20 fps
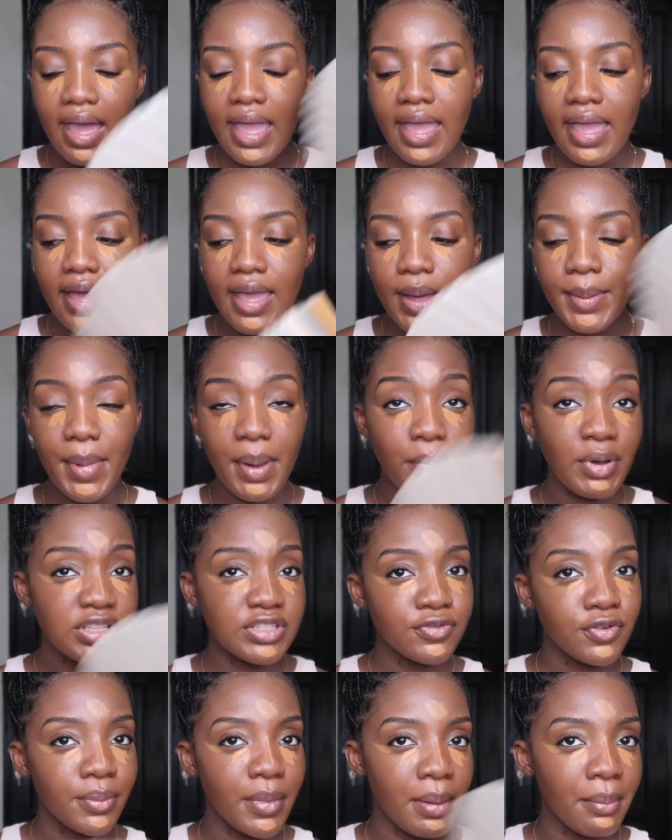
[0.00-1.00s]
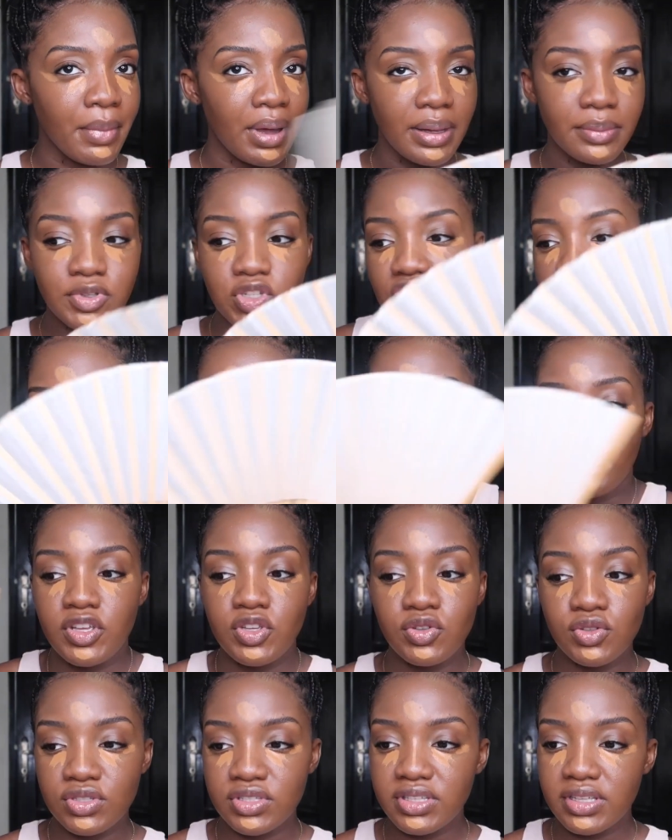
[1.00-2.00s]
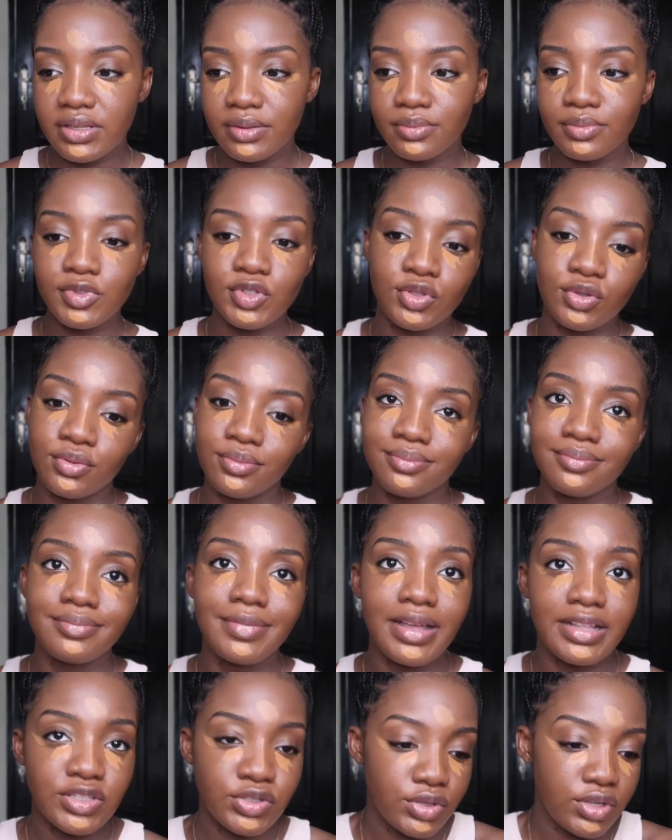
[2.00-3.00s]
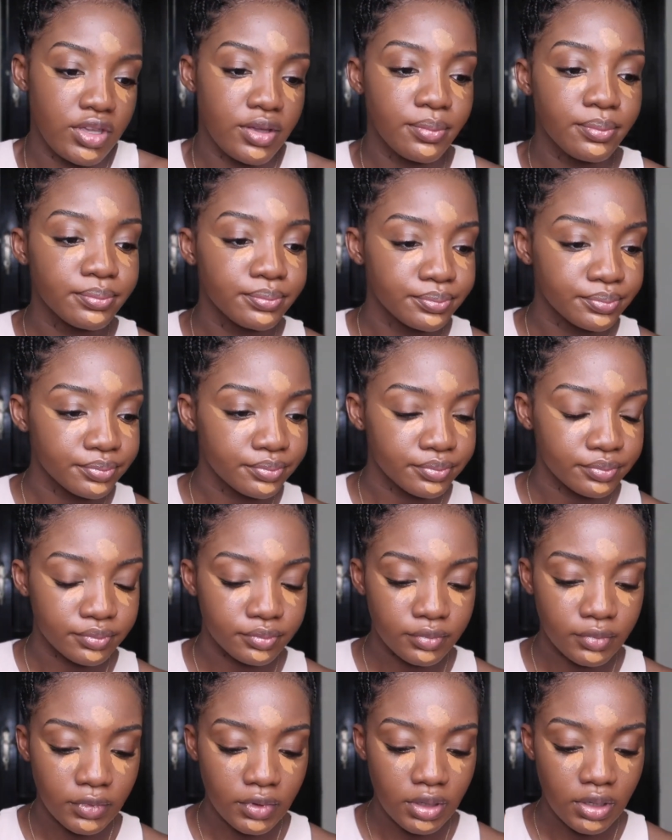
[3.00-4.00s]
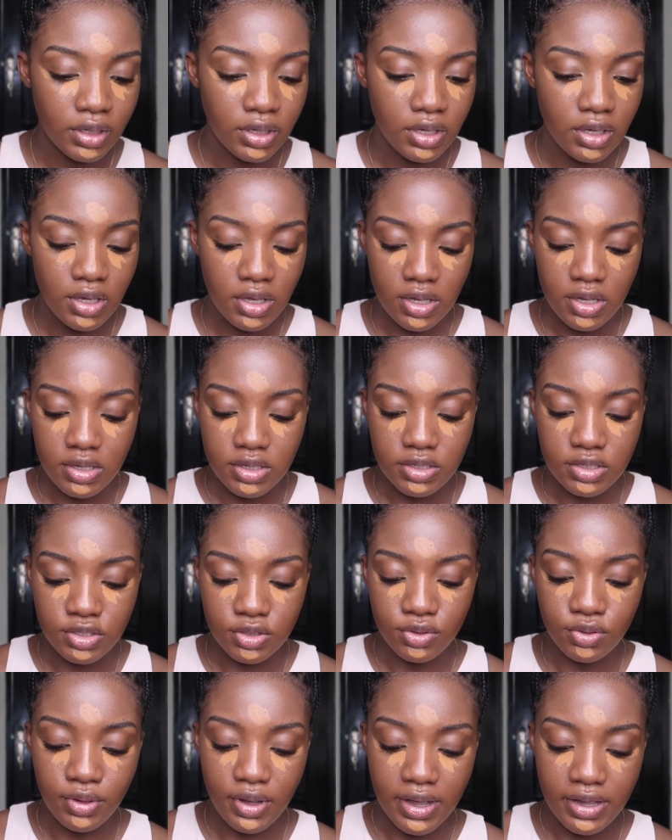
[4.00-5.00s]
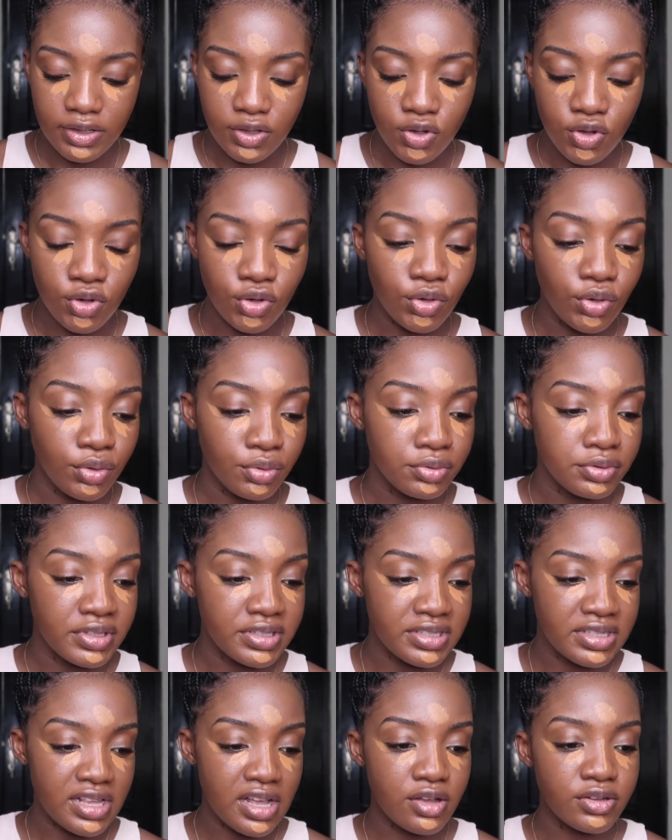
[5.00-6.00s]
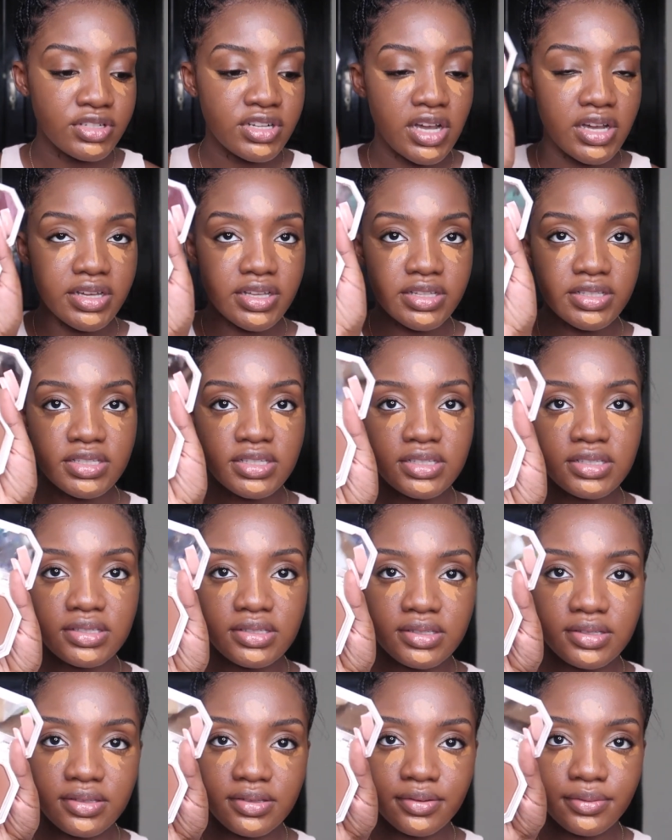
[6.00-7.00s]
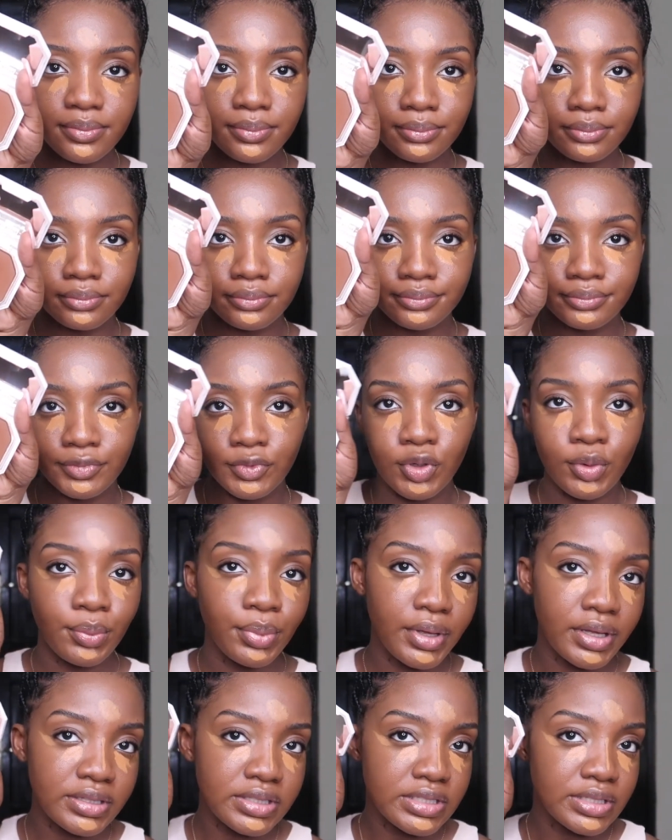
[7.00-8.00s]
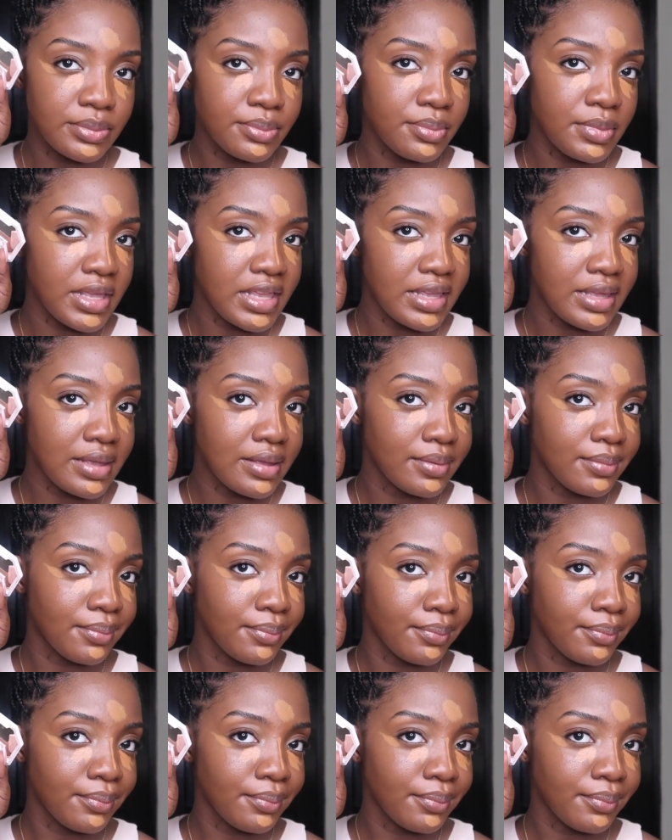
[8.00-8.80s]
And I bought it from my mom. She never used it, so I took it. So I go, this is how dark it is compared to me.